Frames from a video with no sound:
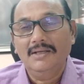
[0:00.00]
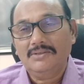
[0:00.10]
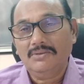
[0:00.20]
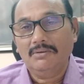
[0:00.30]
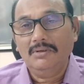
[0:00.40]

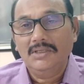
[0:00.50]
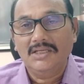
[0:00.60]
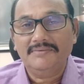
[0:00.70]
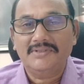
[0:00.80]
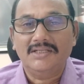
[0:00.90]
So,
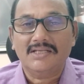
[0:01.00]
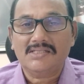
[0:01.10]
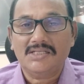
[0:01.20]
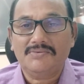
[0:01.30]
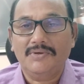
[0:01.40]
if the
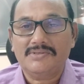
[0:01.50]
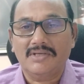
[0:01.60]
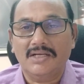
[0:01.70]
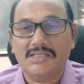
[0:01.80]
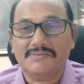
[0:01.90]
SHO is
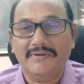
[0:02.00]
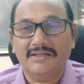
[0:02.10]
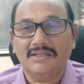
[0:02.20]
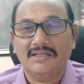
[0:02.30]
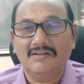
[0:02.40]
satisfied
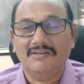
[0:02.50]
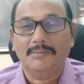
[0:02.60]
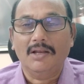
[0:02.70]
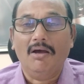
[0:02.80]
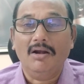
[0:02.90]
that there is a
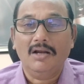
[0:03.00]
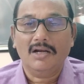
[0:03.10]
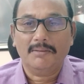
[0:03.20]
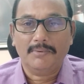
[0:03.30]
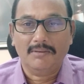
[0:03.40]
law and
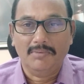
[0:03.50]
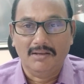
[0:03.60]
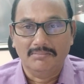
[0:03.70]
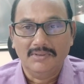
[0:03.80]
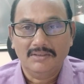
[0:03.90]
order
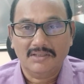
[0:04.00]
problem,